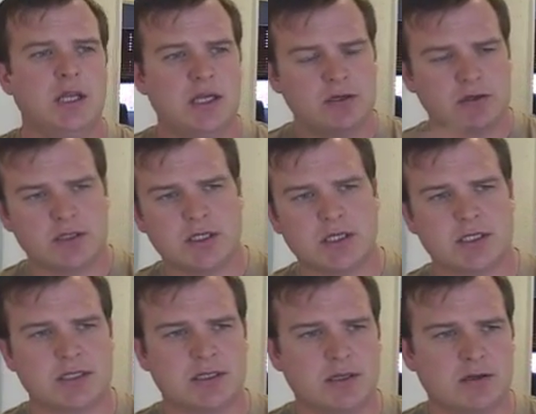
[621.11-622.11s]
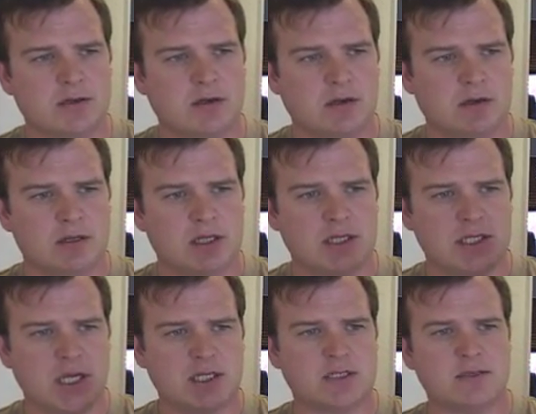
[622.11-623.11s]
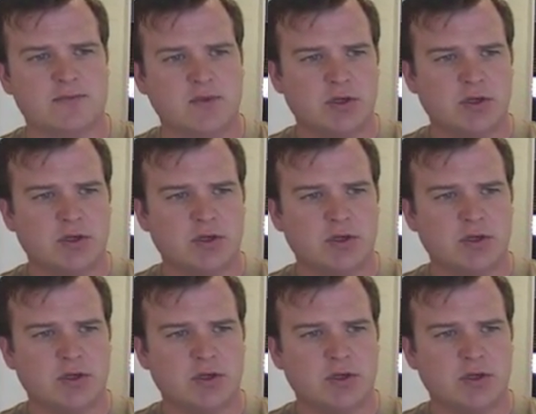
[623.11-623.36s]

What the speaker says: then the chances of